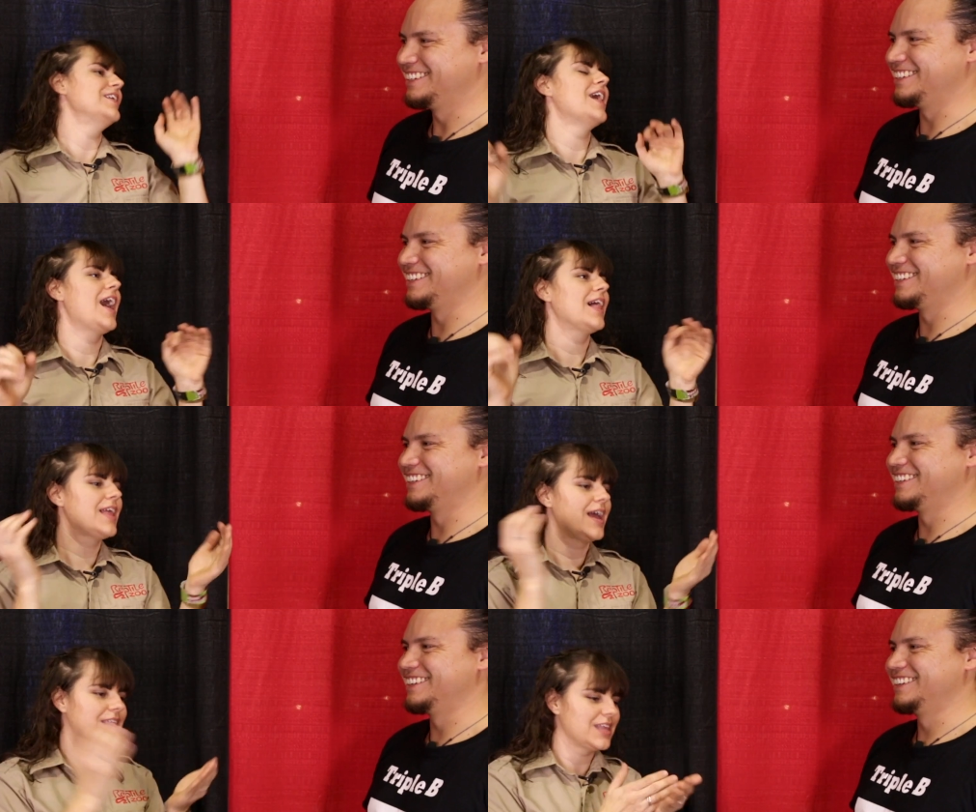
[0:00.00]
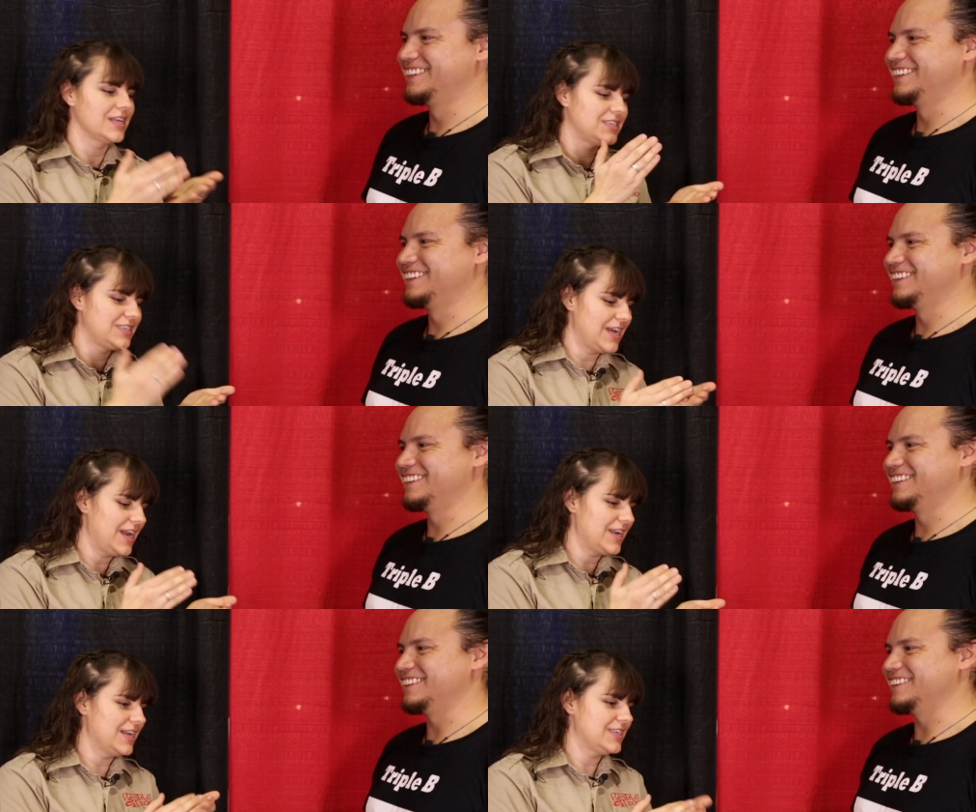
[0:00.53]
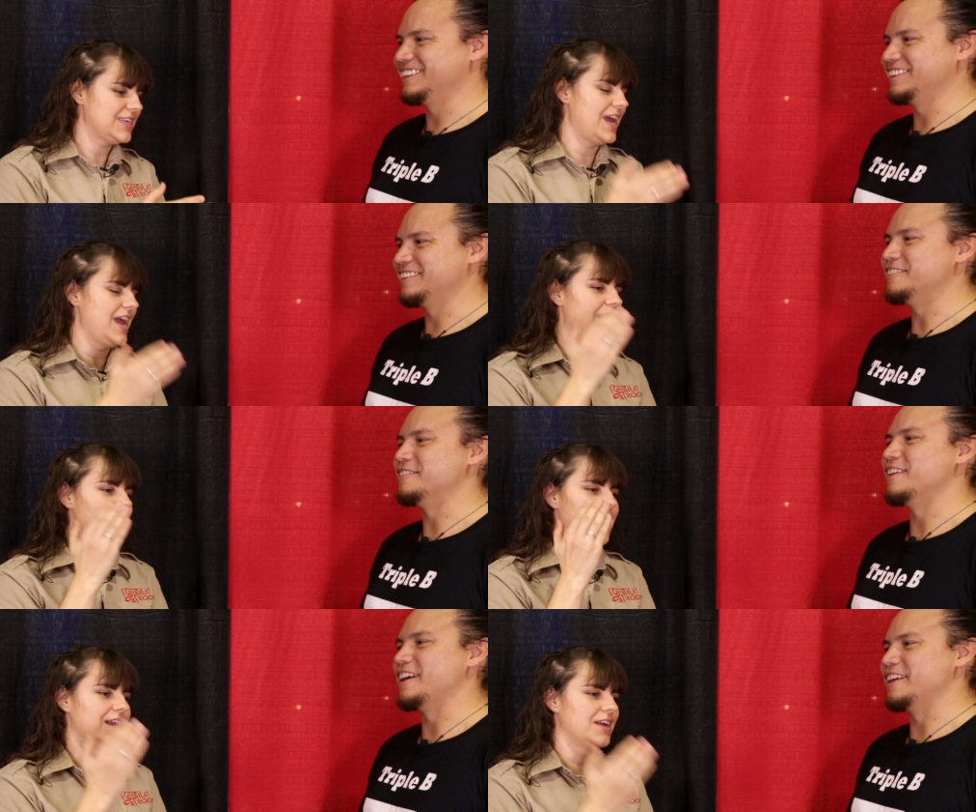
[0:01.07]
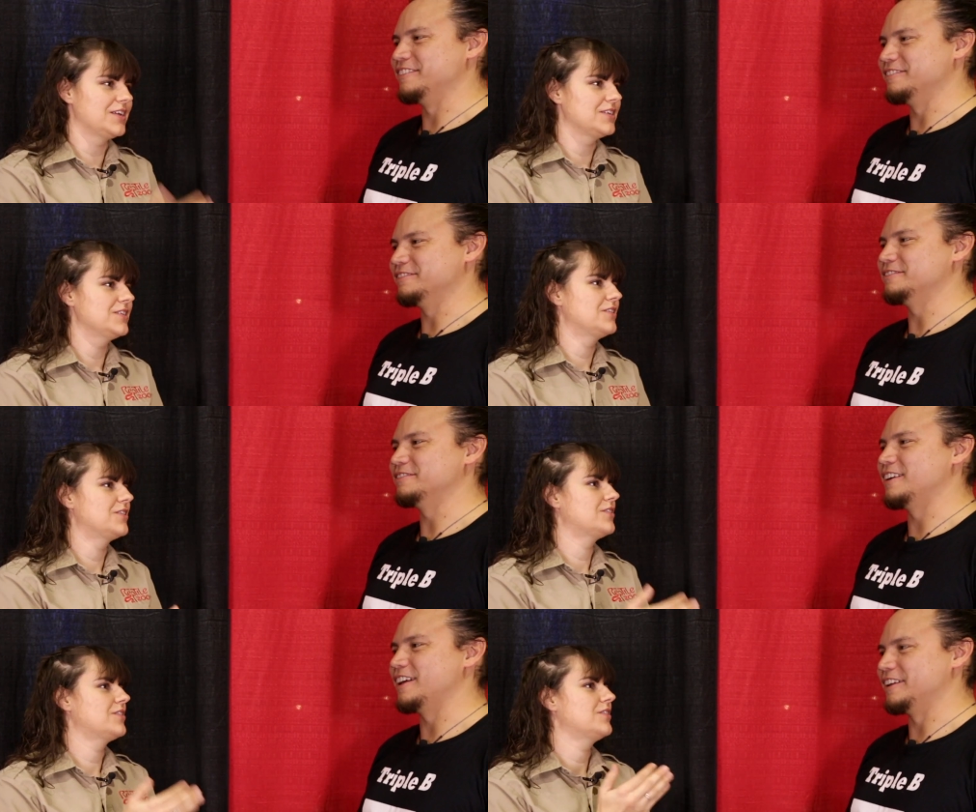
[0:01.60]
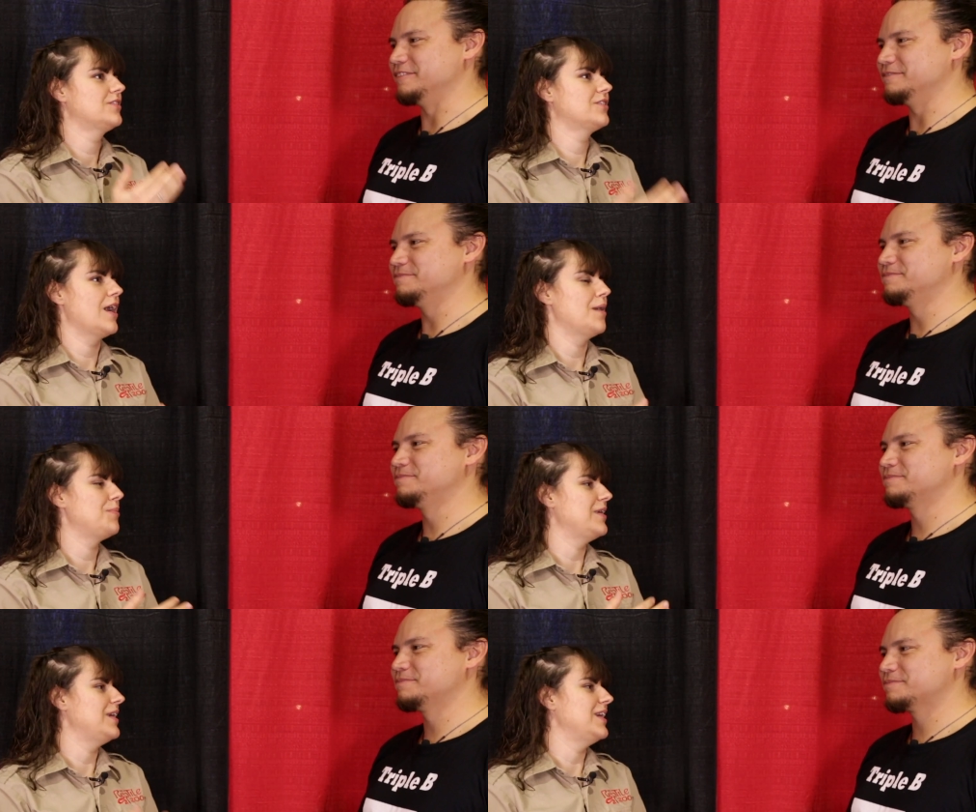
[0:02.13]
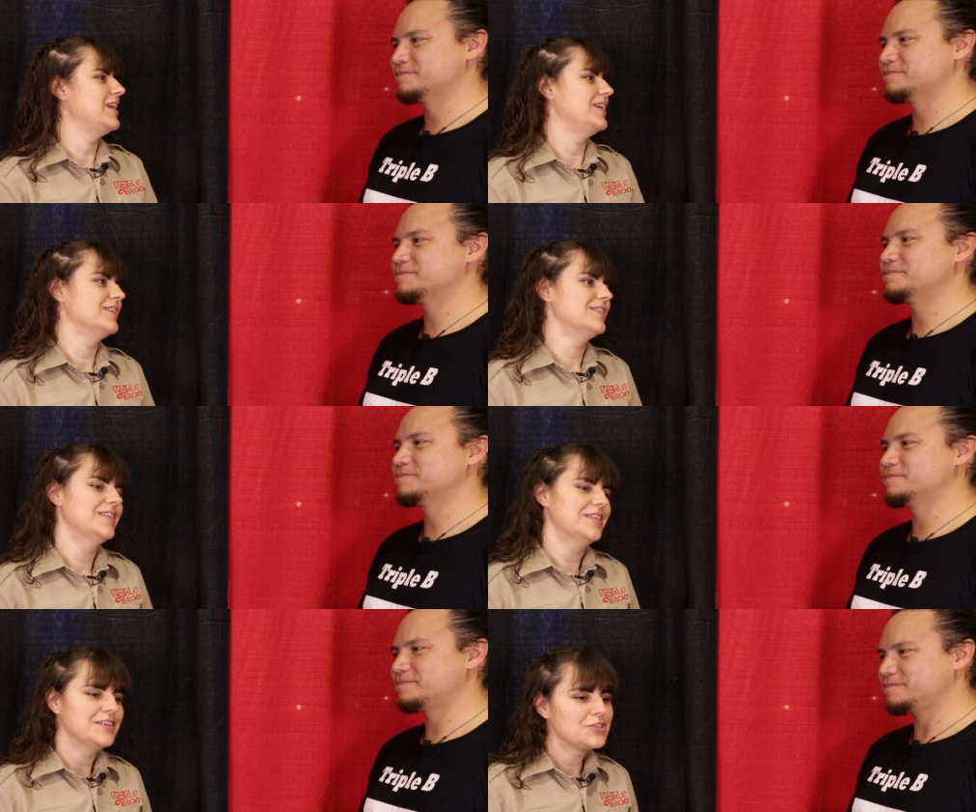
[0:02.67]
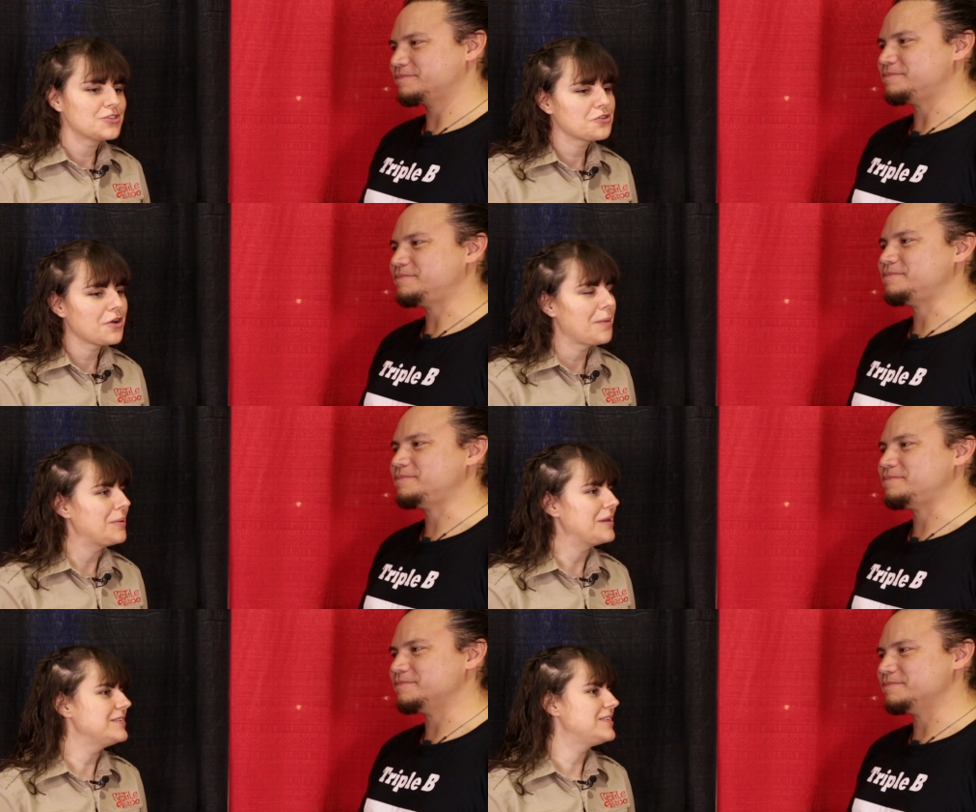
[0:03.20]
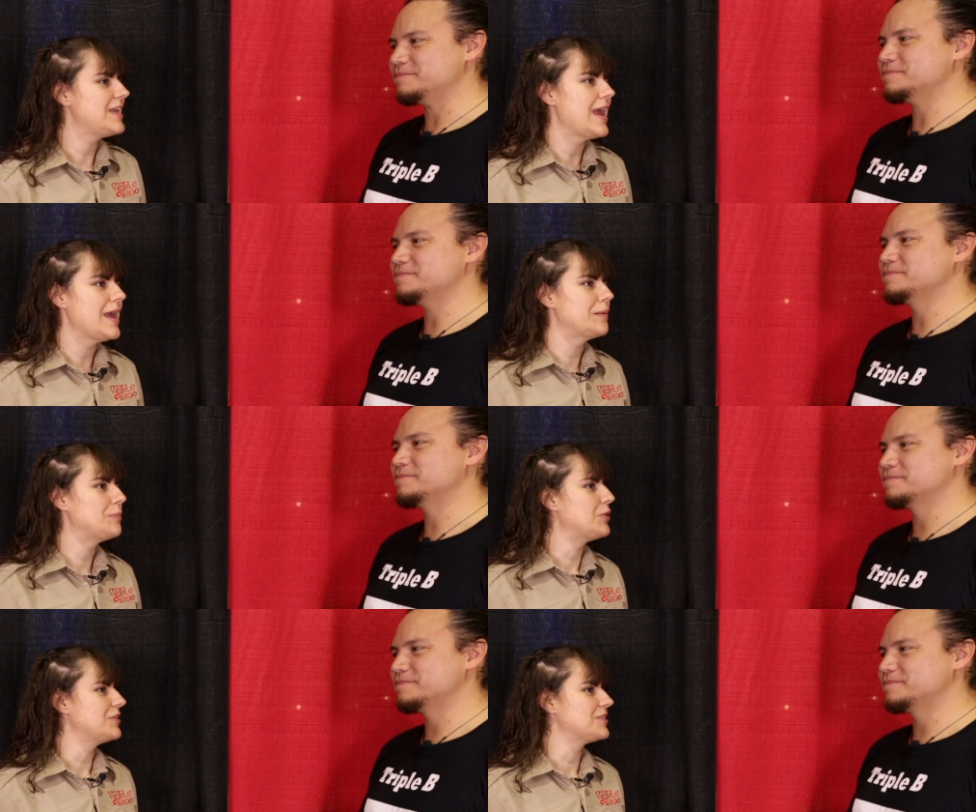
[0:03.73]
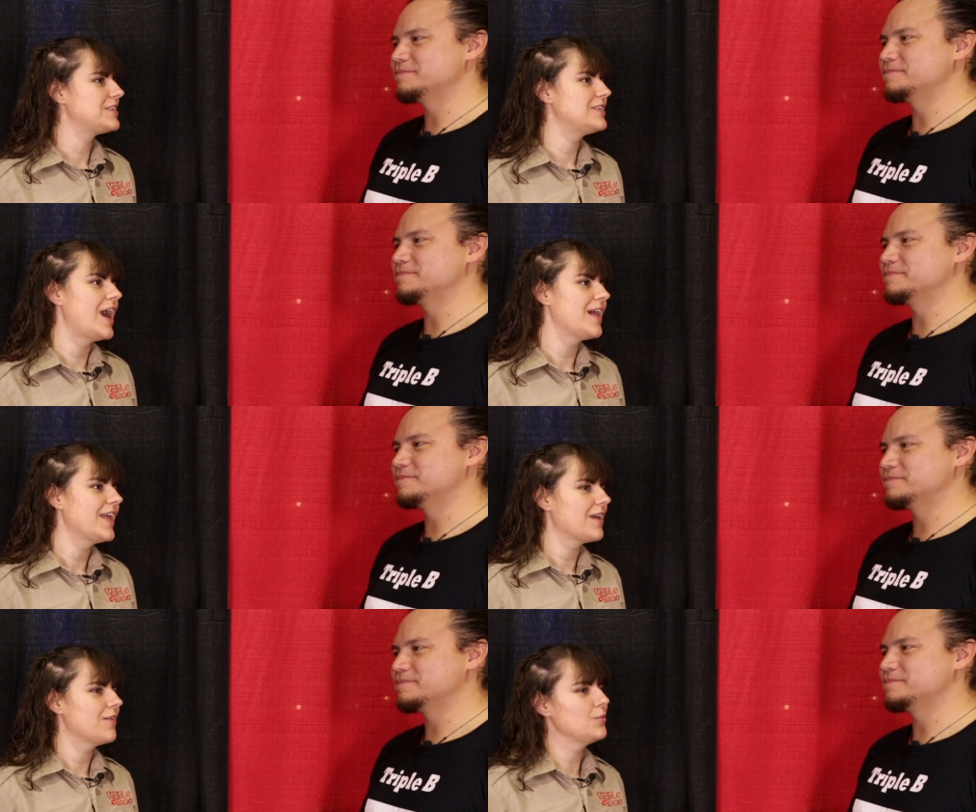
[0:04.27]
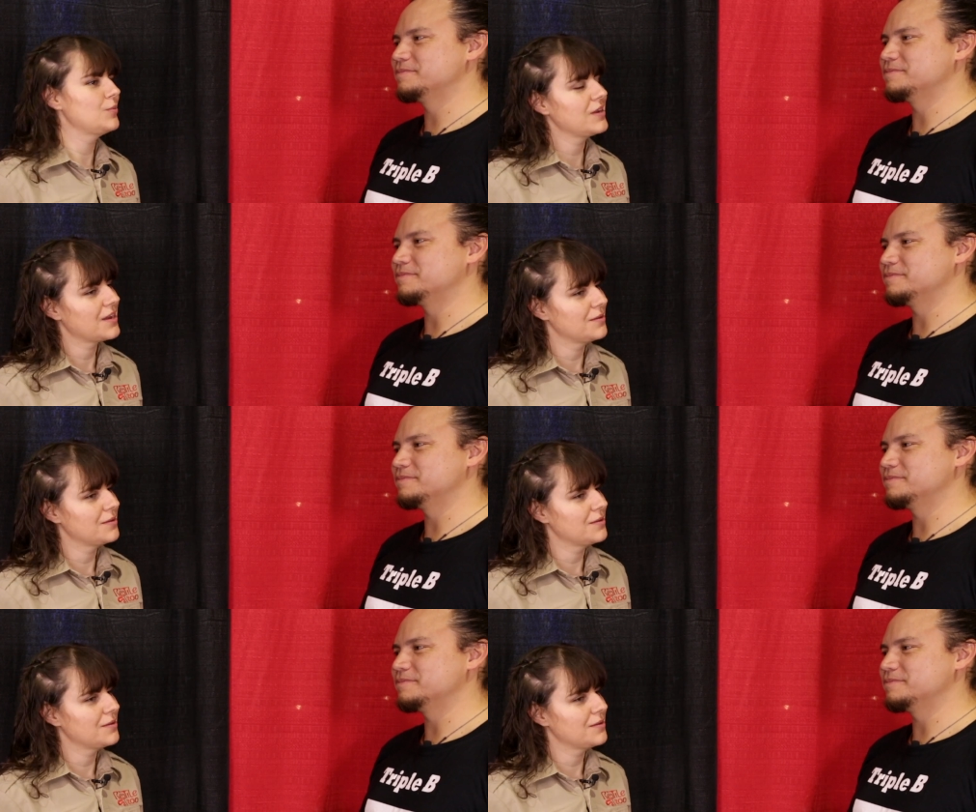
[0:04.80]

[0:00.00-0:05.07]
Speaker 1: and not like the day-to-day right. grubby, scrubbing tables. Not like everybody